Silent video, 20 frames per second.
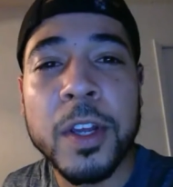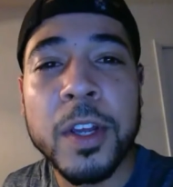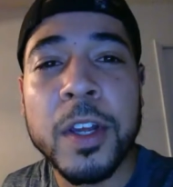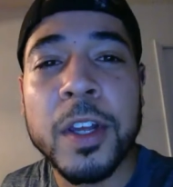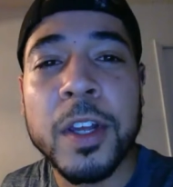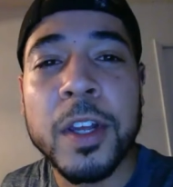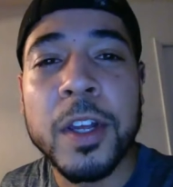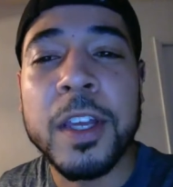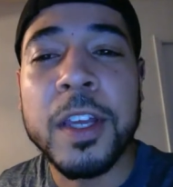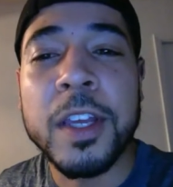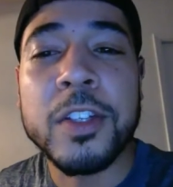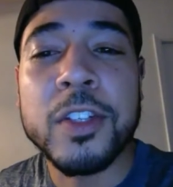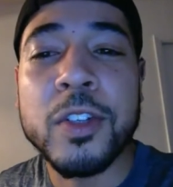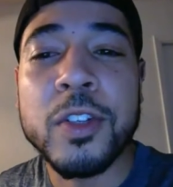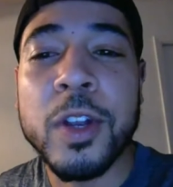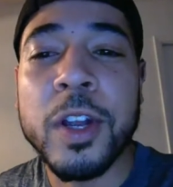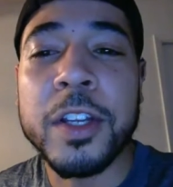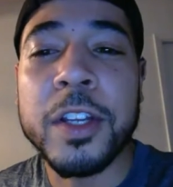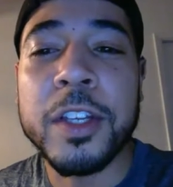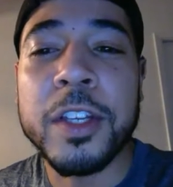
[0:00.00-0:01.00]
he's
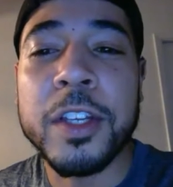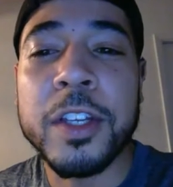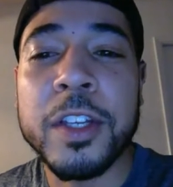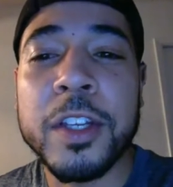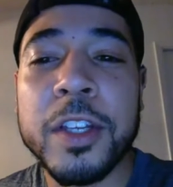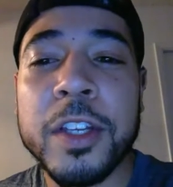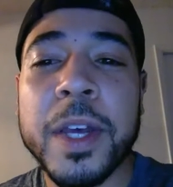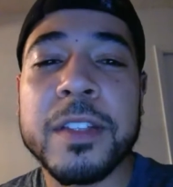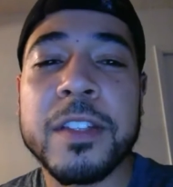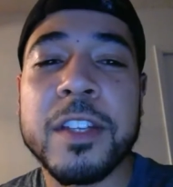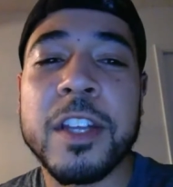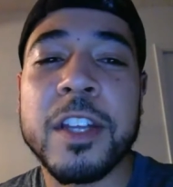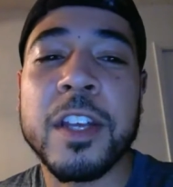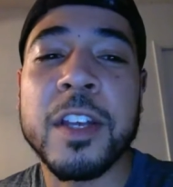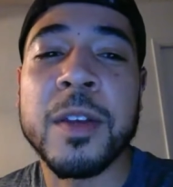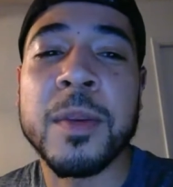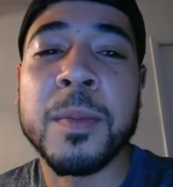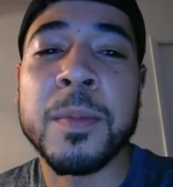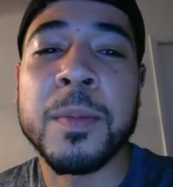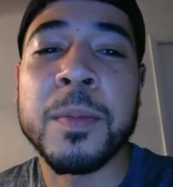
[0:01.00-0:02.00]
trying to best
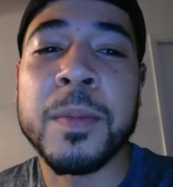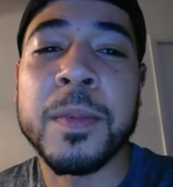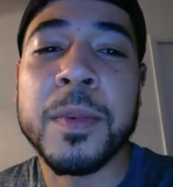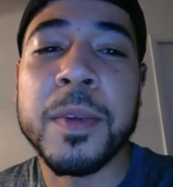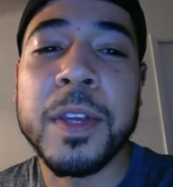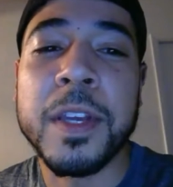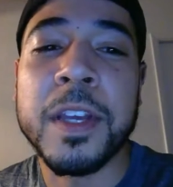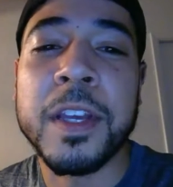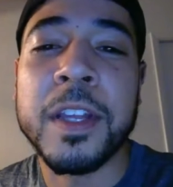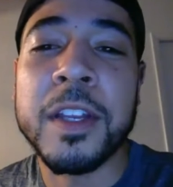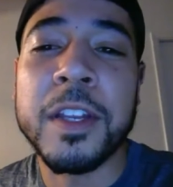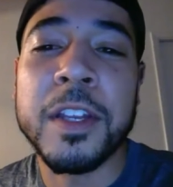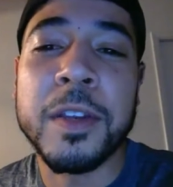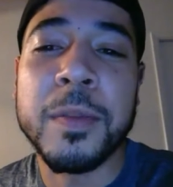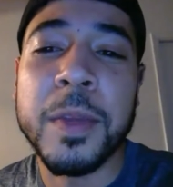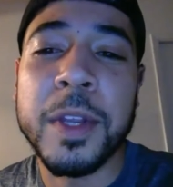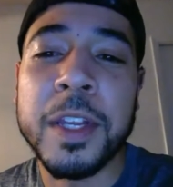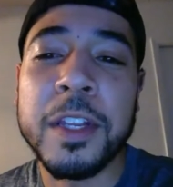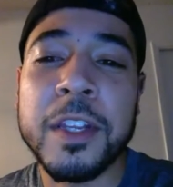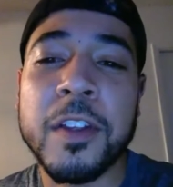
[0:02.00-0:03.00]
him
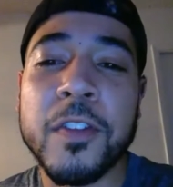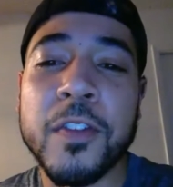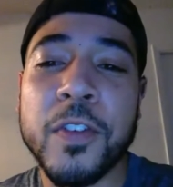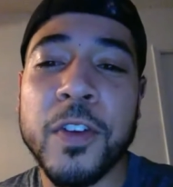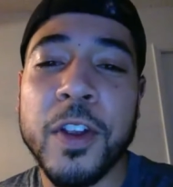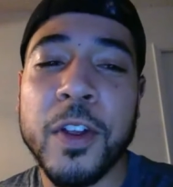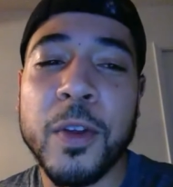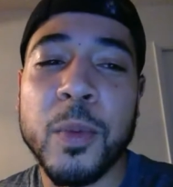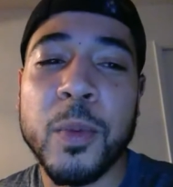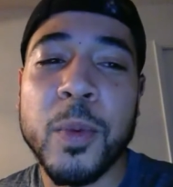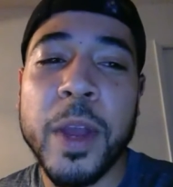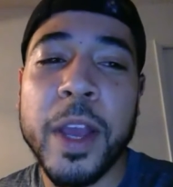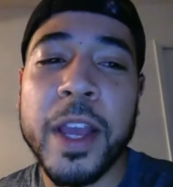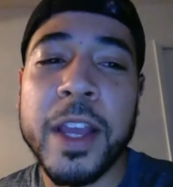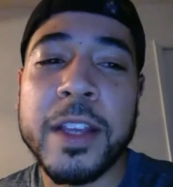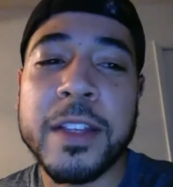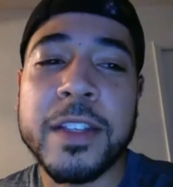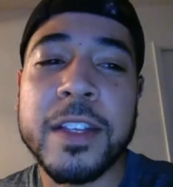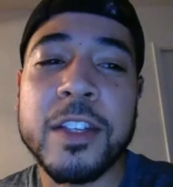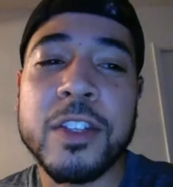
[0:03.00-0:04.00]
in many different
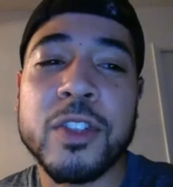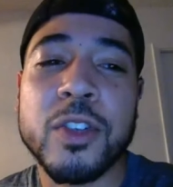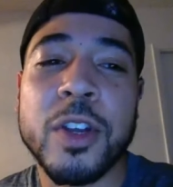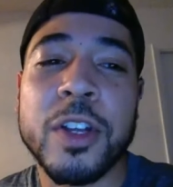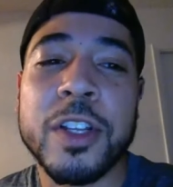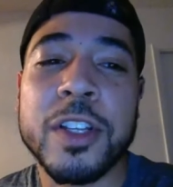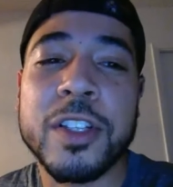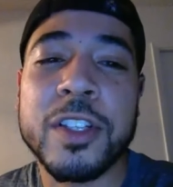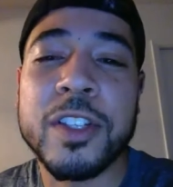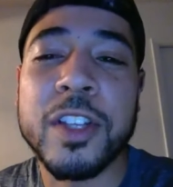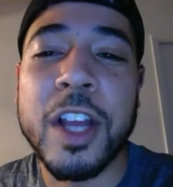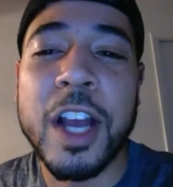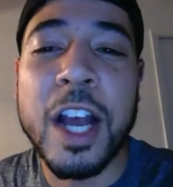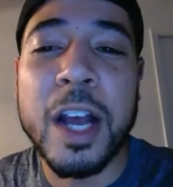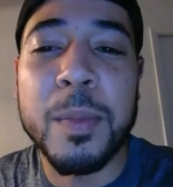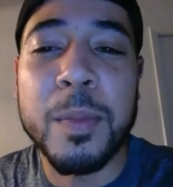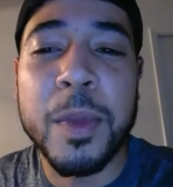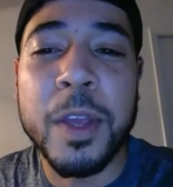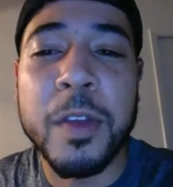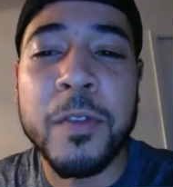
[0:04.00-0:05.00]
ways. He's trying to
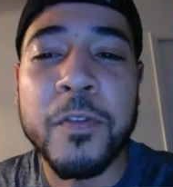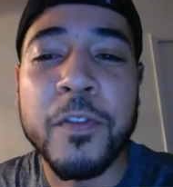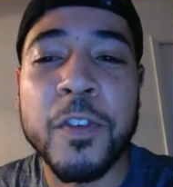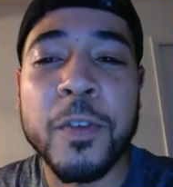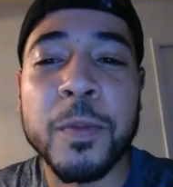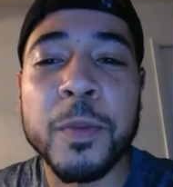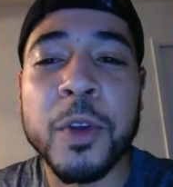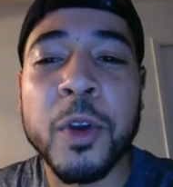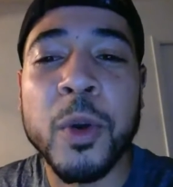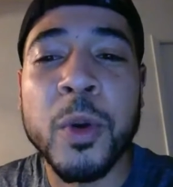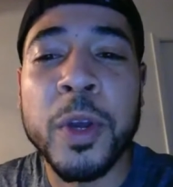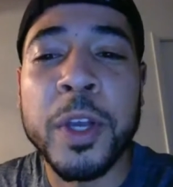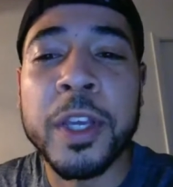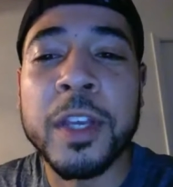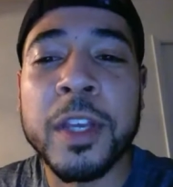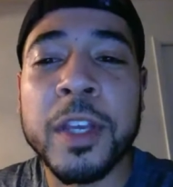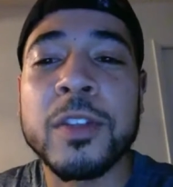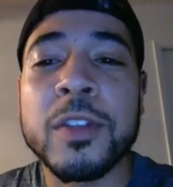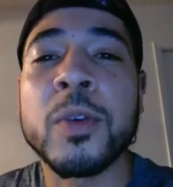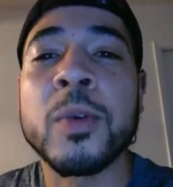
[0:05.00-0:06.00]
stop him from going
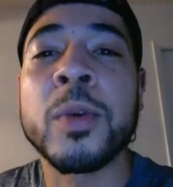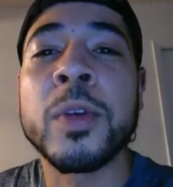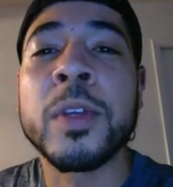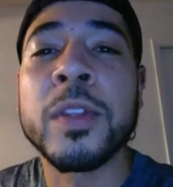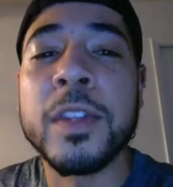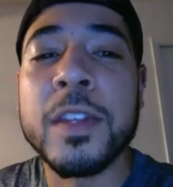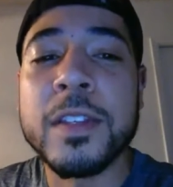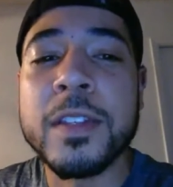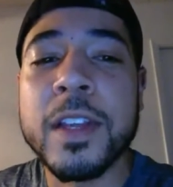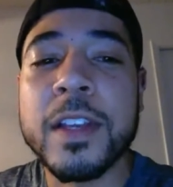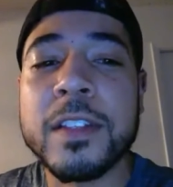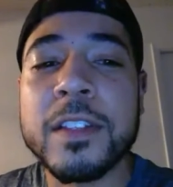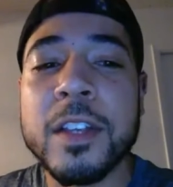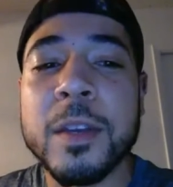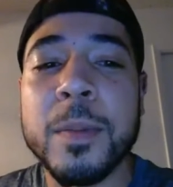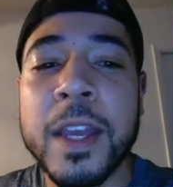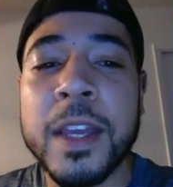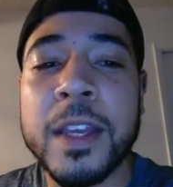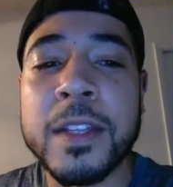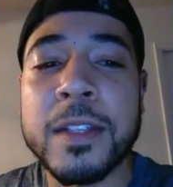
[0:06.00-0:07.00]
and doing these
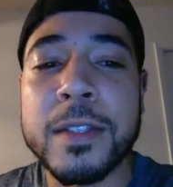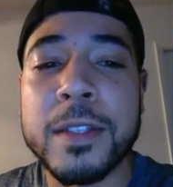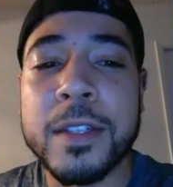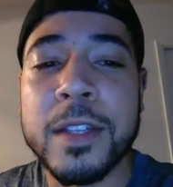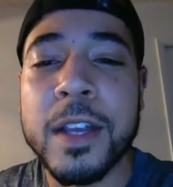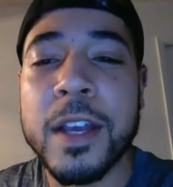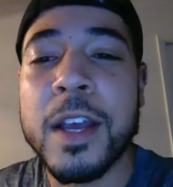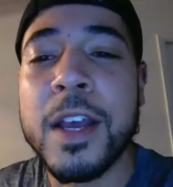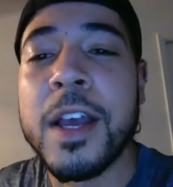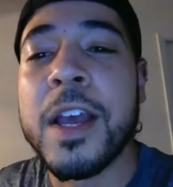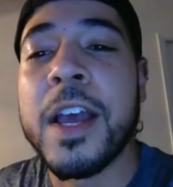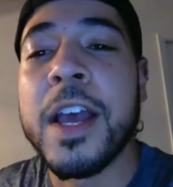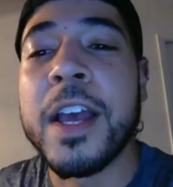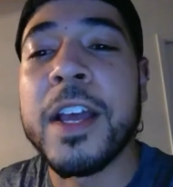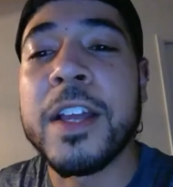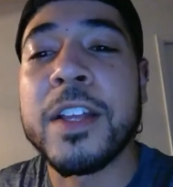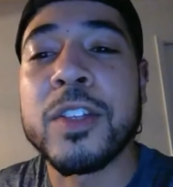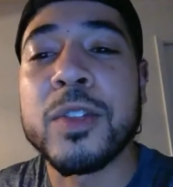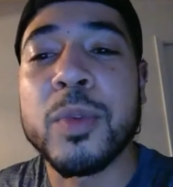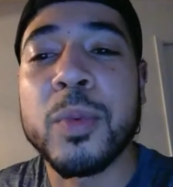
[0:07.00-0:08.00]
escapades,
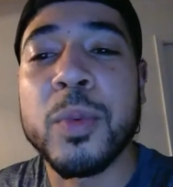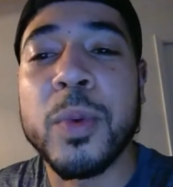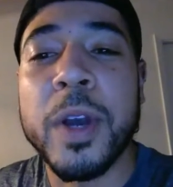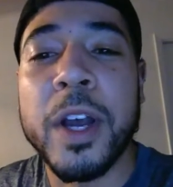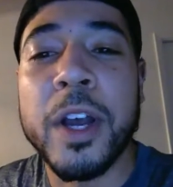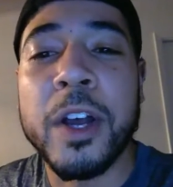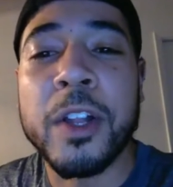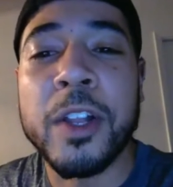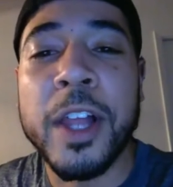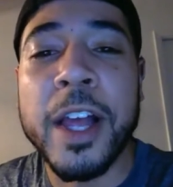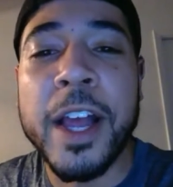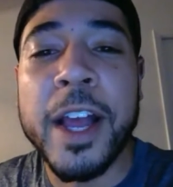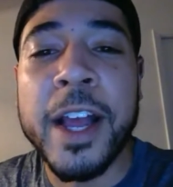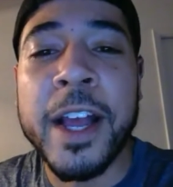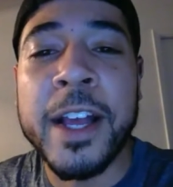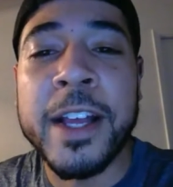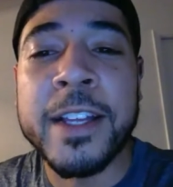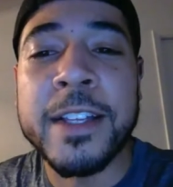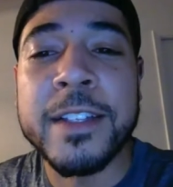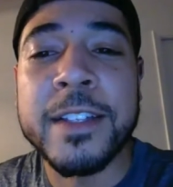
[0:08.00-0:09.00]
as well
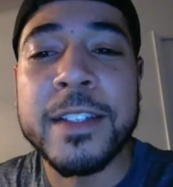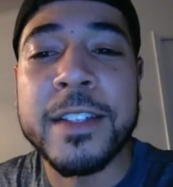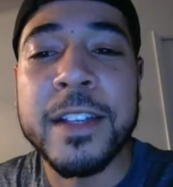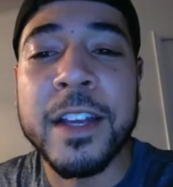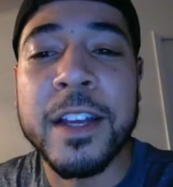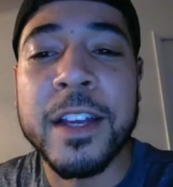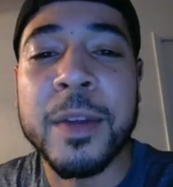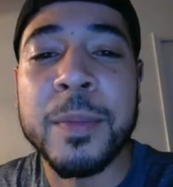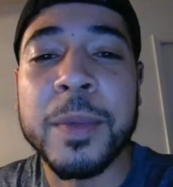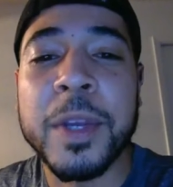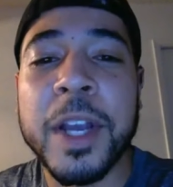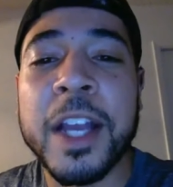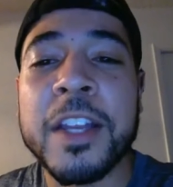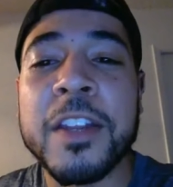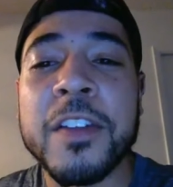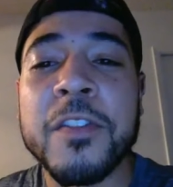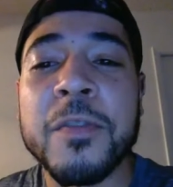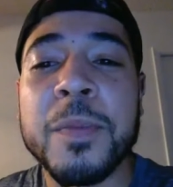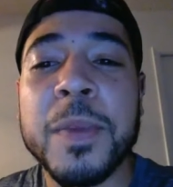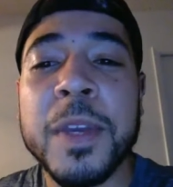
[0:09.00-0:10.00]
as kind
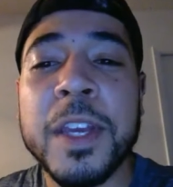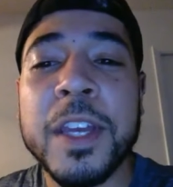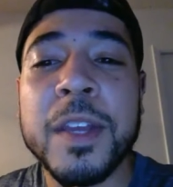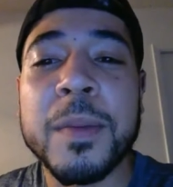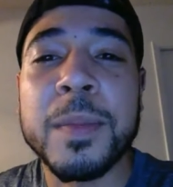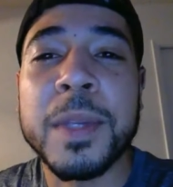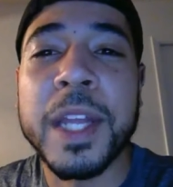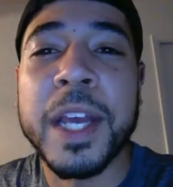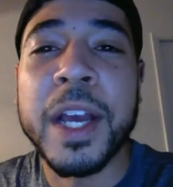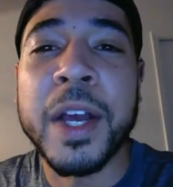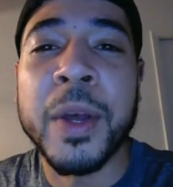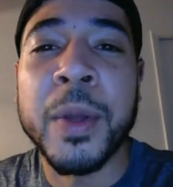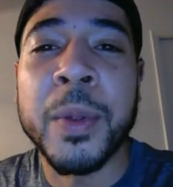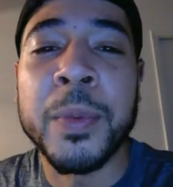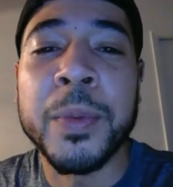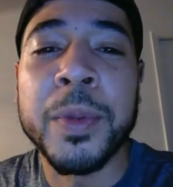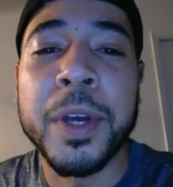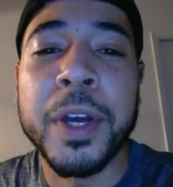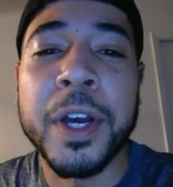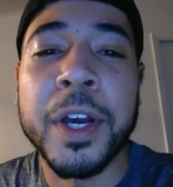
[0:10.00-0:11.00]
of beat him
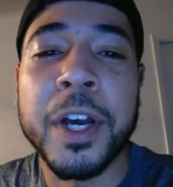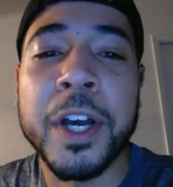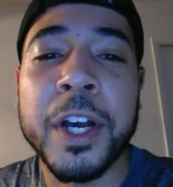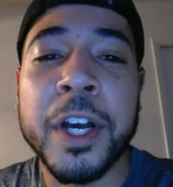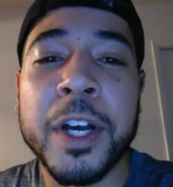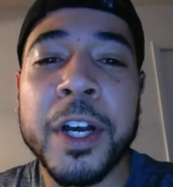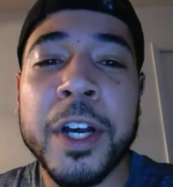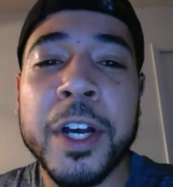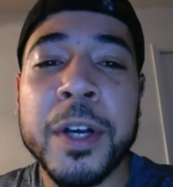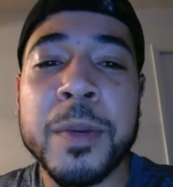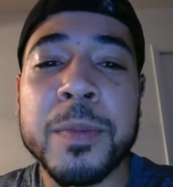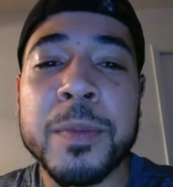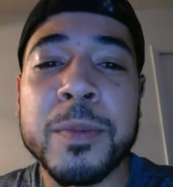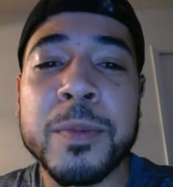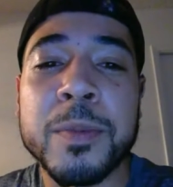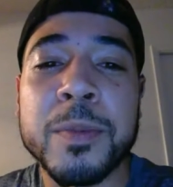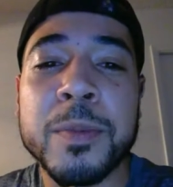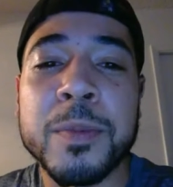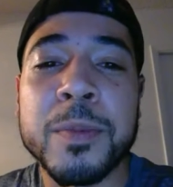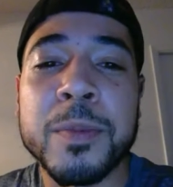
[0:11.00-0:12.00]
down
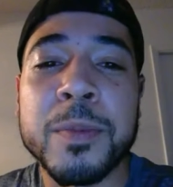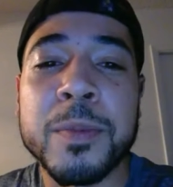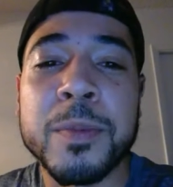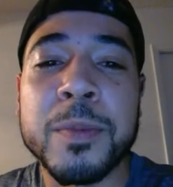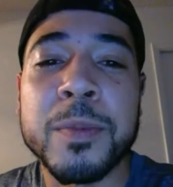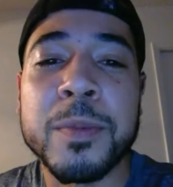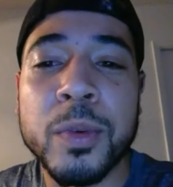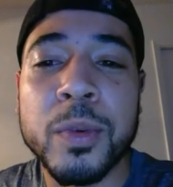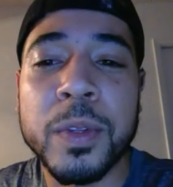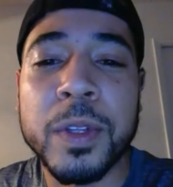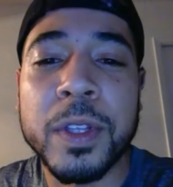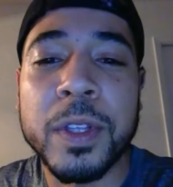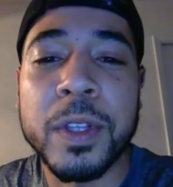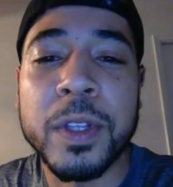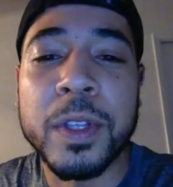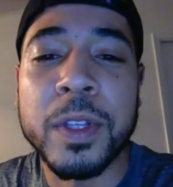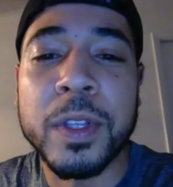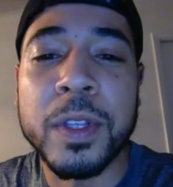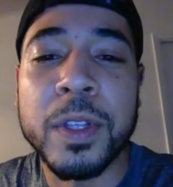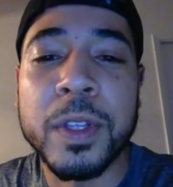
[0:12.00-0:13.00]

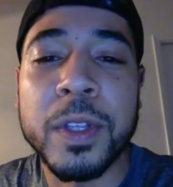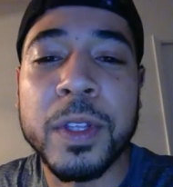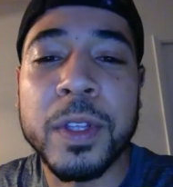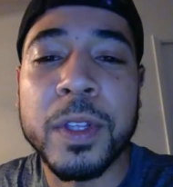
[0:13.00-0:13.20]
socially